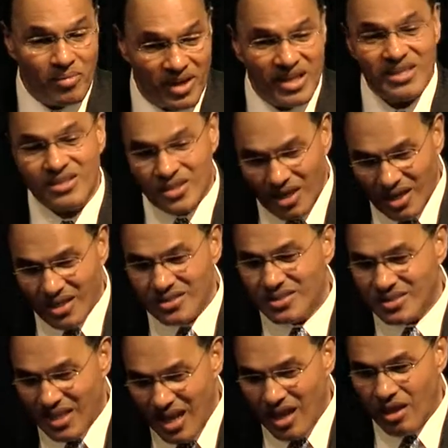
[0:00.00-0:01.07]
But it
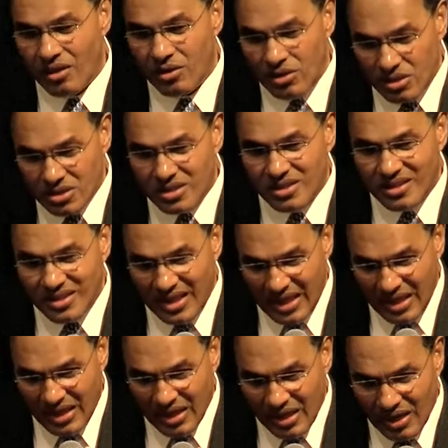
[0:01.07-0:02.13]
does take good
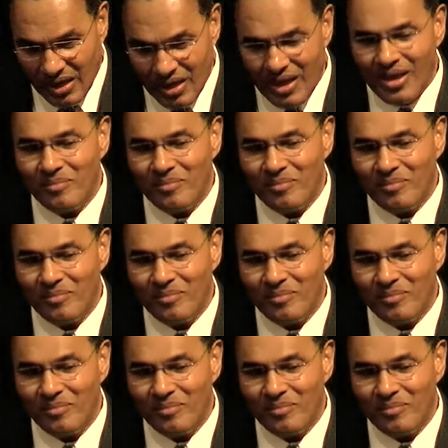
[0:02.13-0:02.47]
thinking.